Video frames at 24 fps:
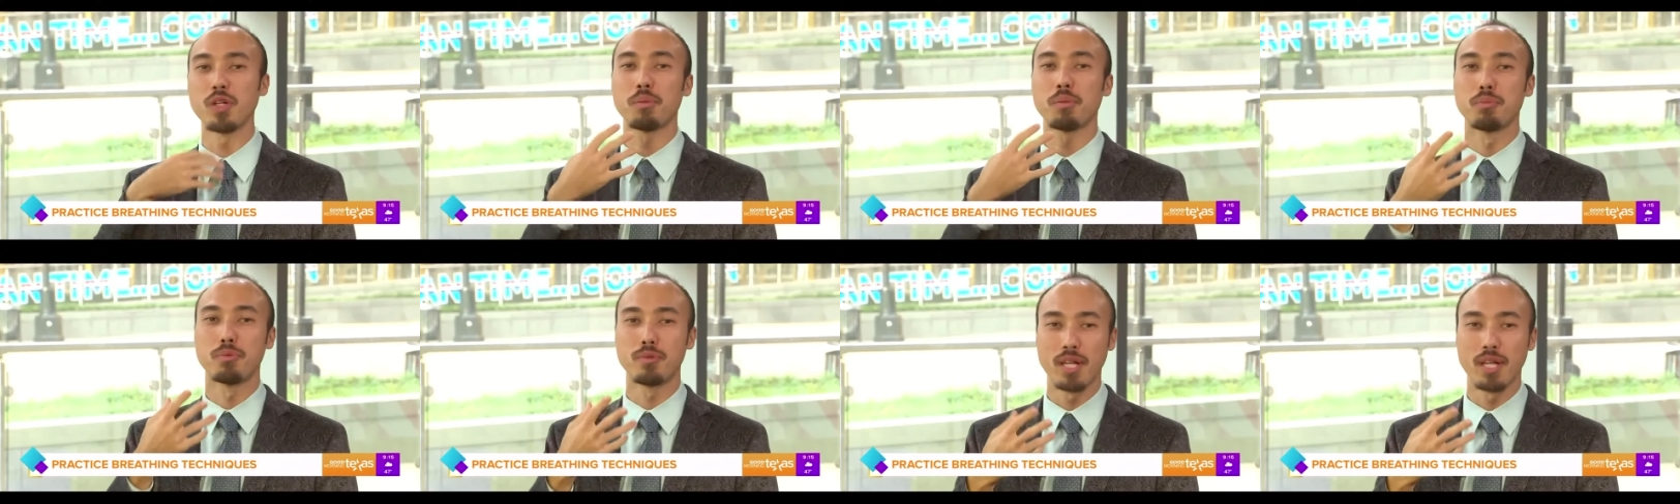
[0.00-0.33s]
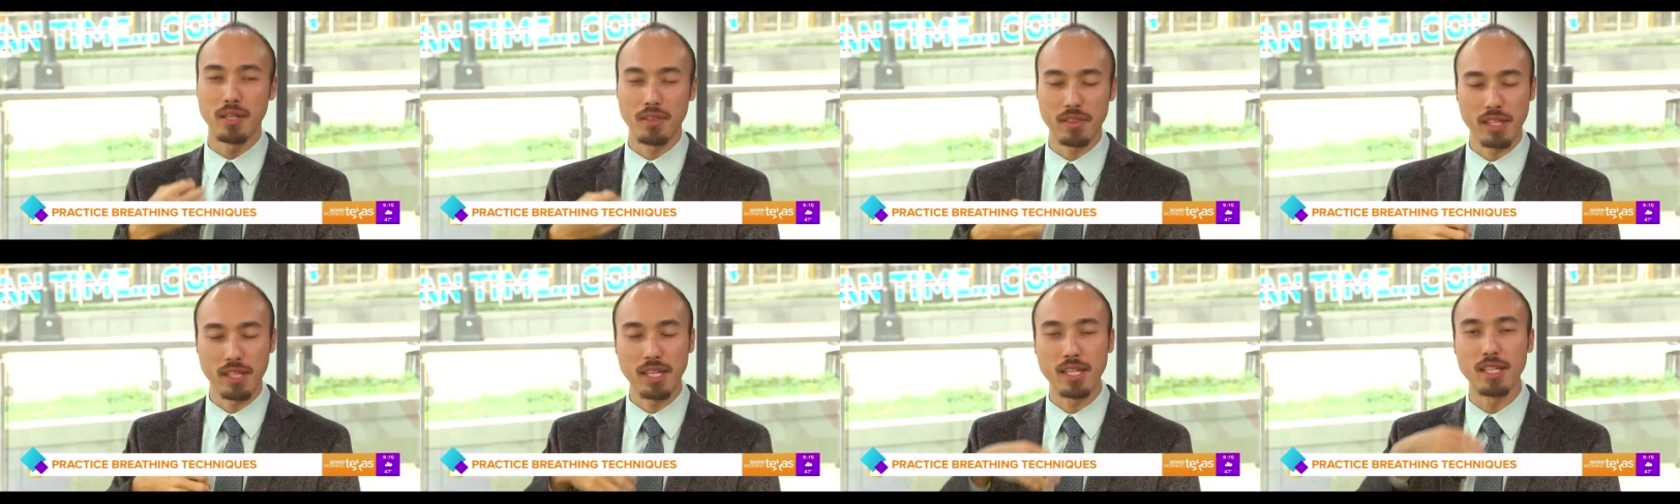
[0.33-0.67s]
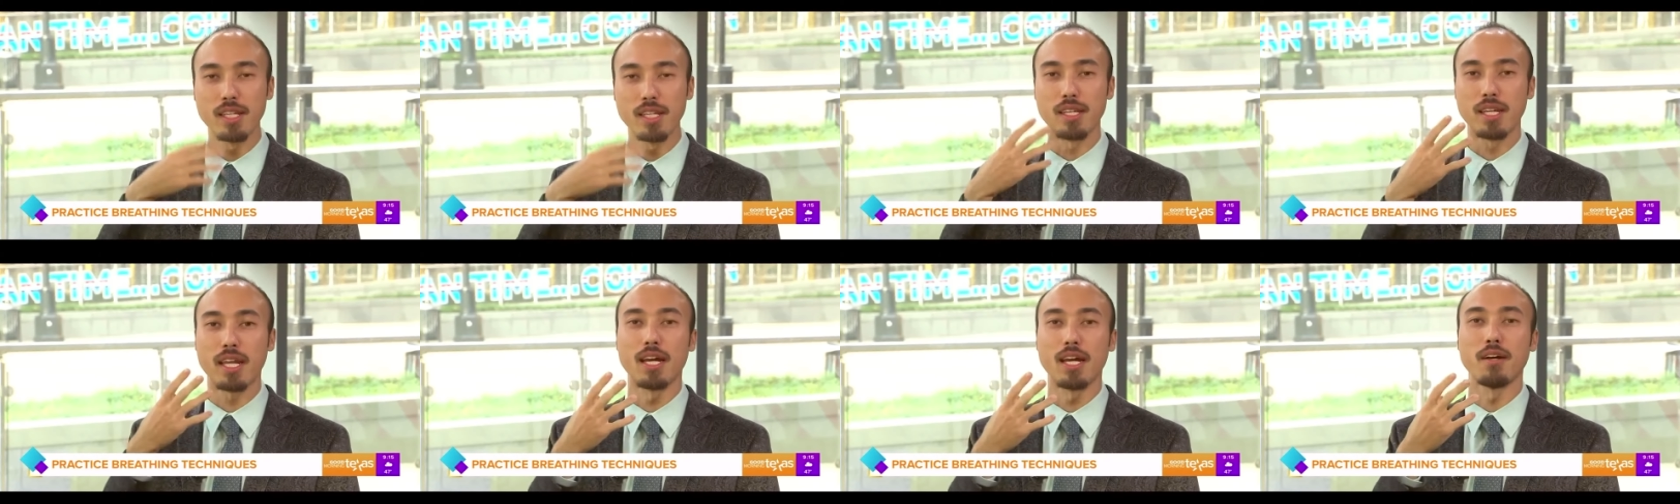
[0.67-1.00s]
breath in
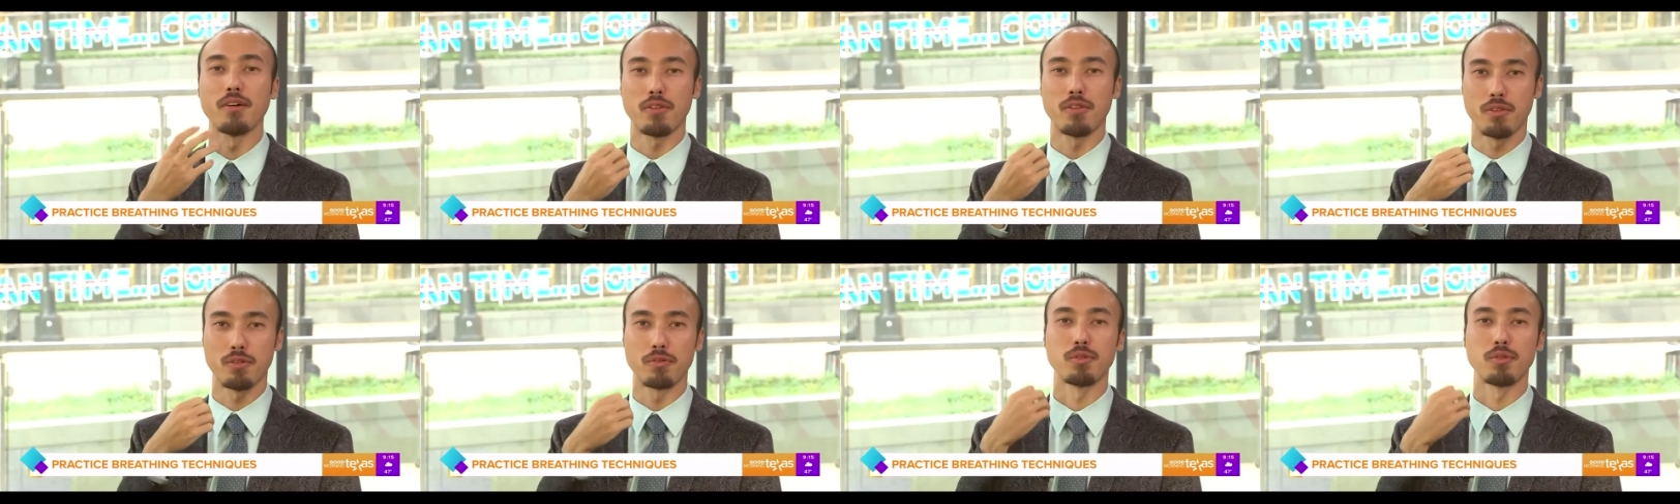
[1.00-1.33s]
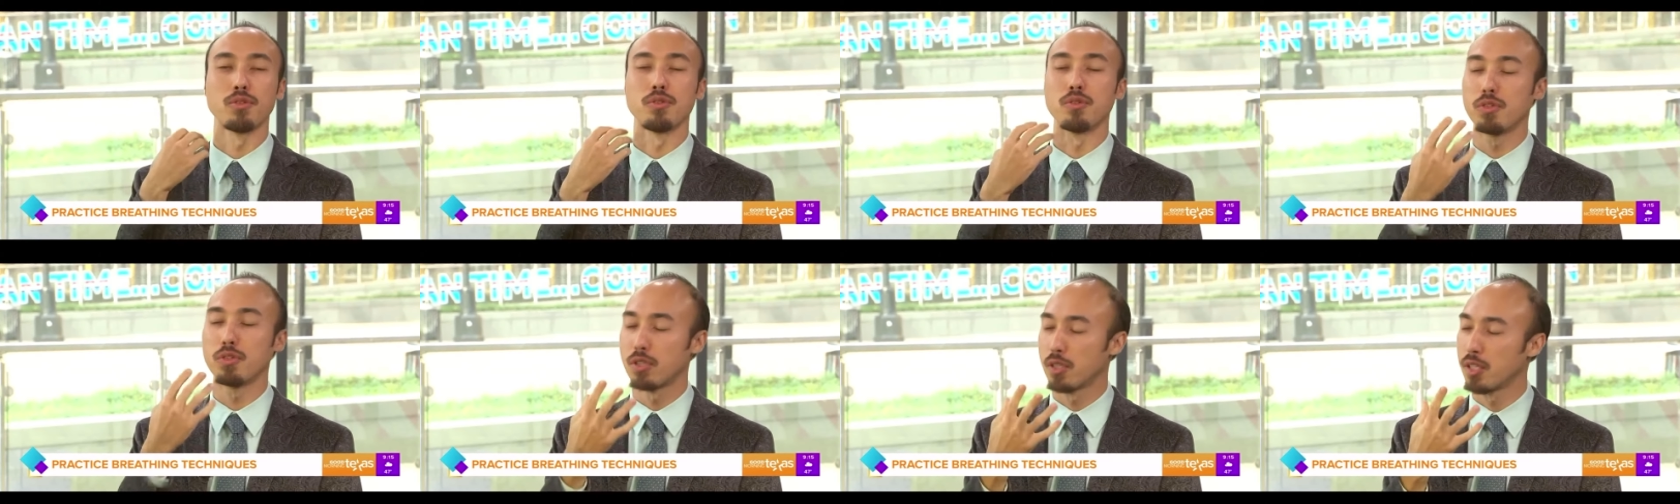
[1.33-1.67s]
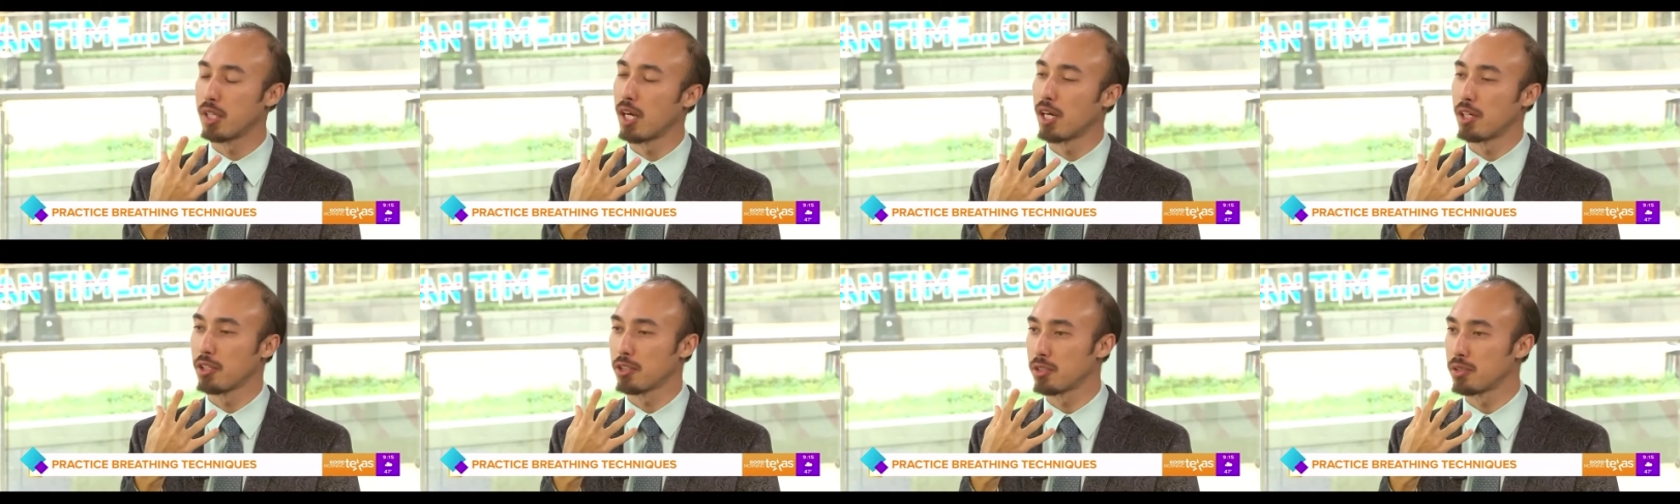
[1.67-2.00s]
and out through your
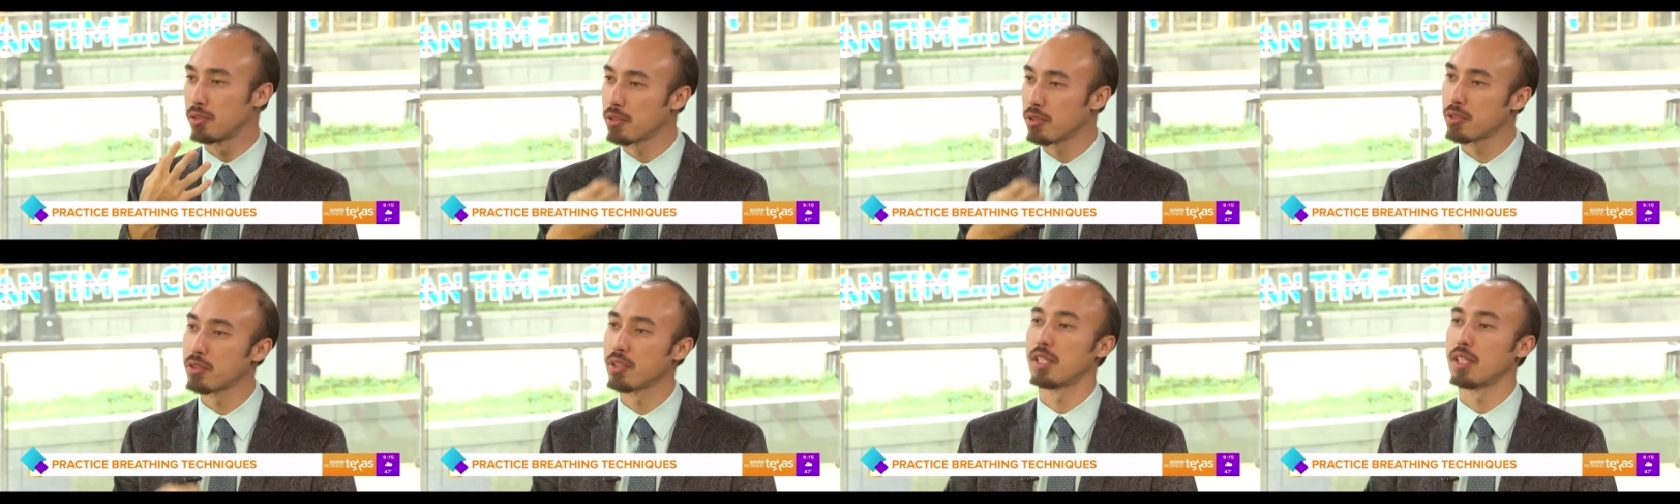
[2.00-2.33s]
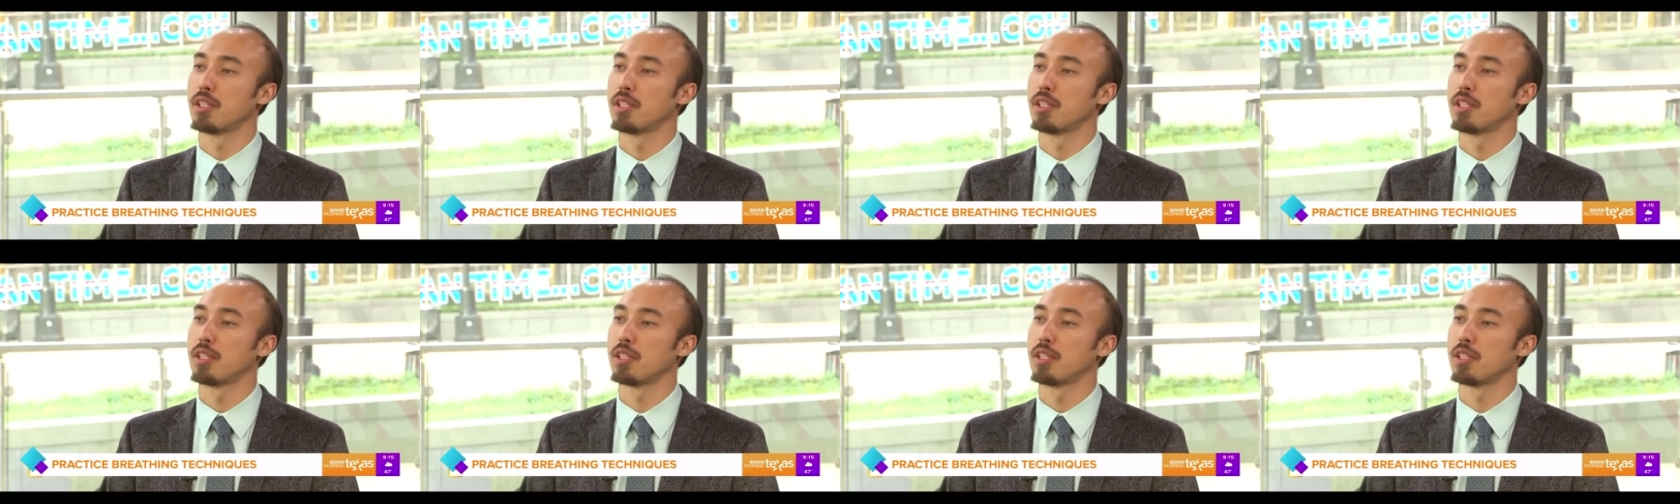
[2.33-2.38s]
nostrils,